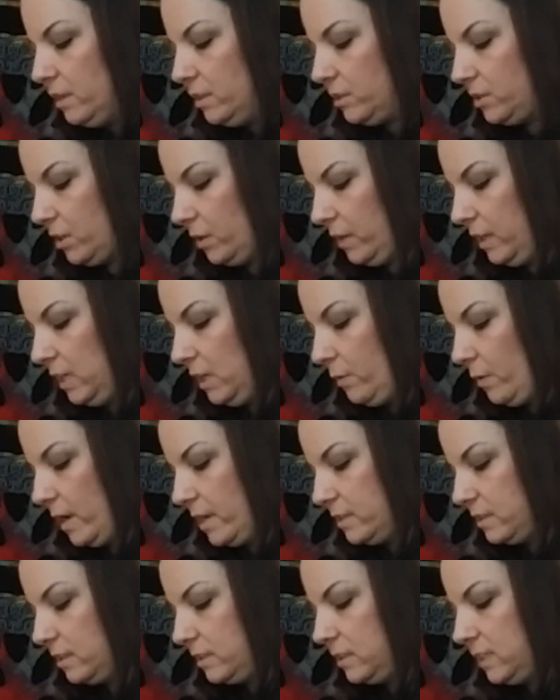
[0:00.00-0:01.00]
So
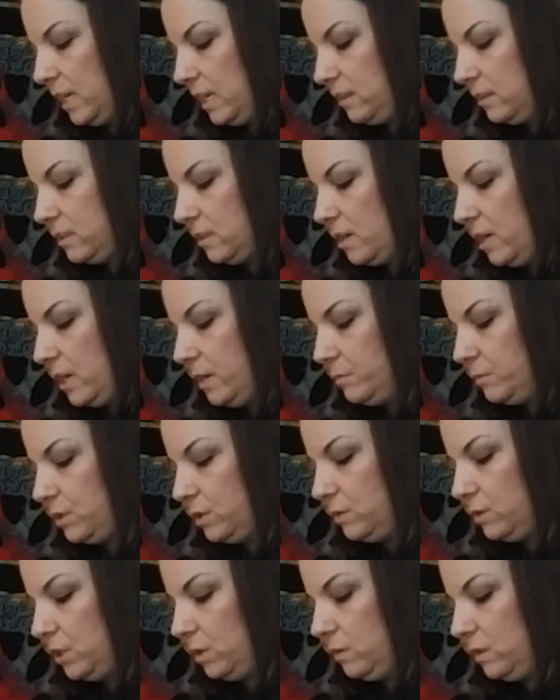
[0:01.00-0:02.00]
anyway, it says take the time
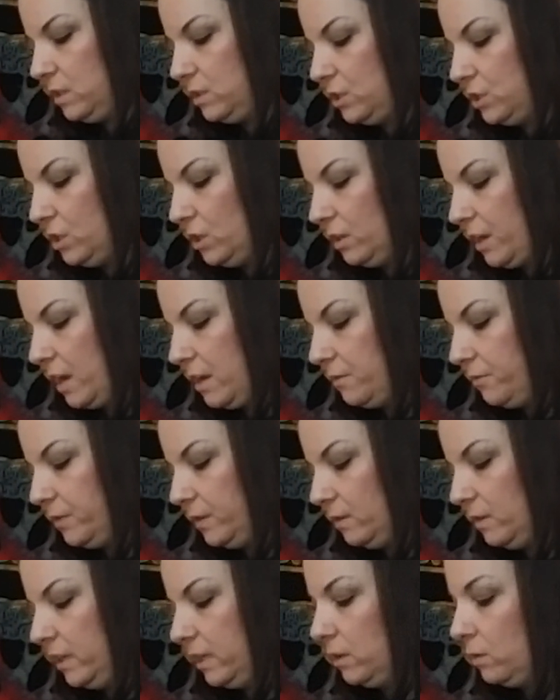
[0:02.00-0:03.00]
to tune into your gut
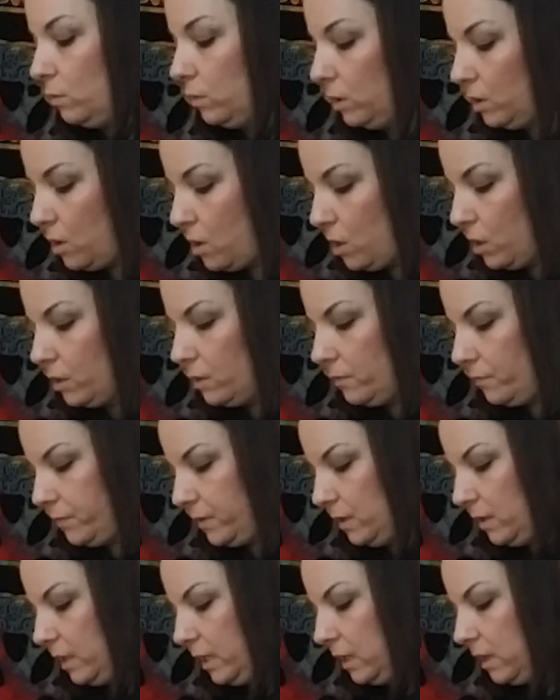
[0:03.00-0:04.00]
feeling or heart
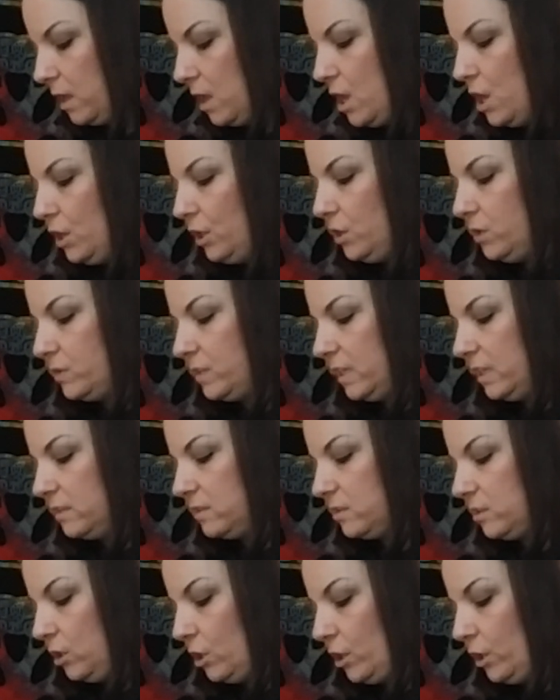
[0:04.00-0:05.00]
feeling using
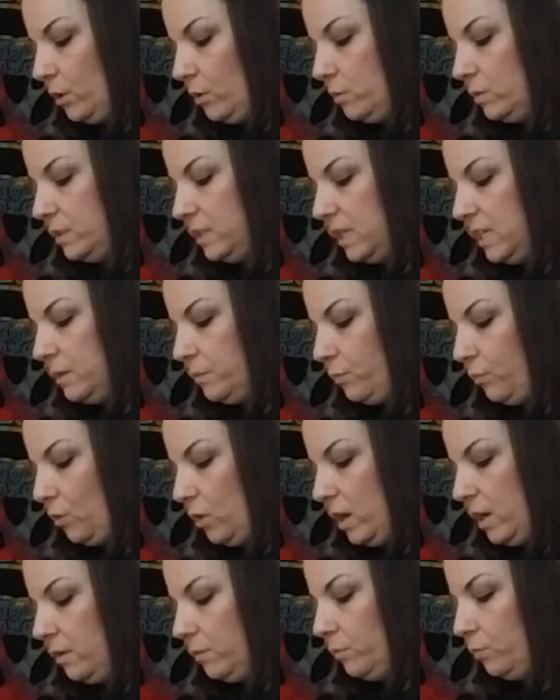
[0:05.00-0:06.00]
slow, deep
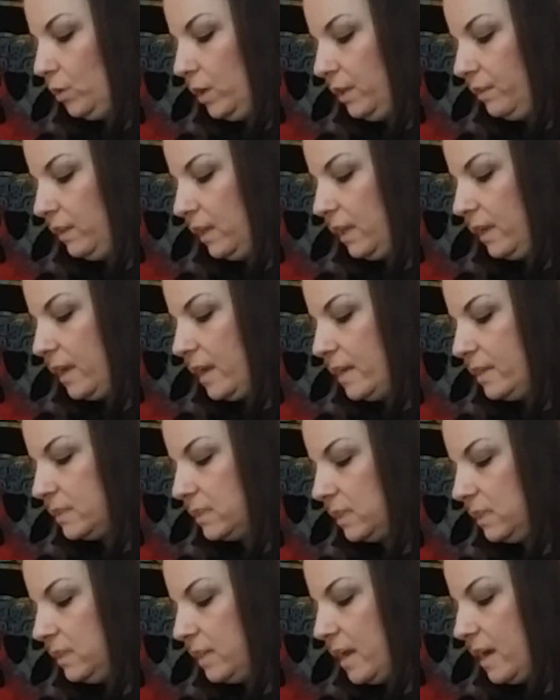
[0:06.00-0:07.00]
breathing
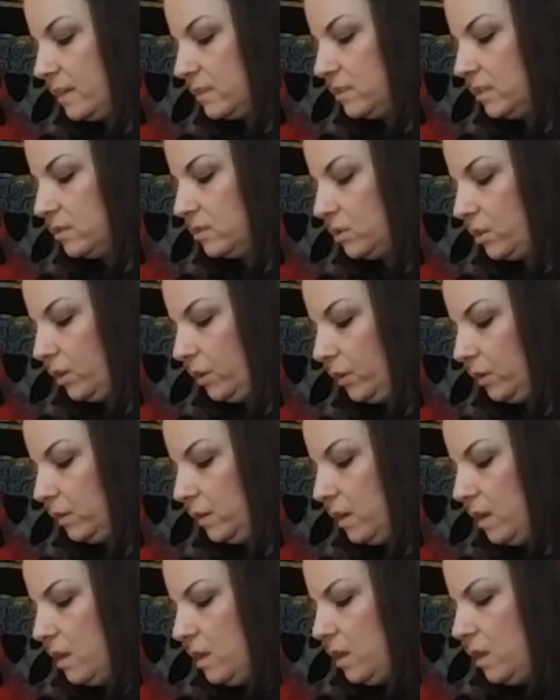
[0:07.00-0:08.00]
as an access
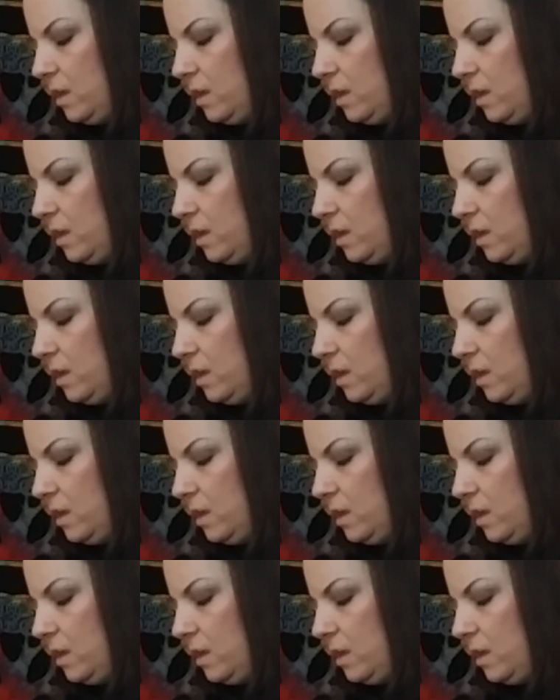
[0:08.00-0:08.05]
code.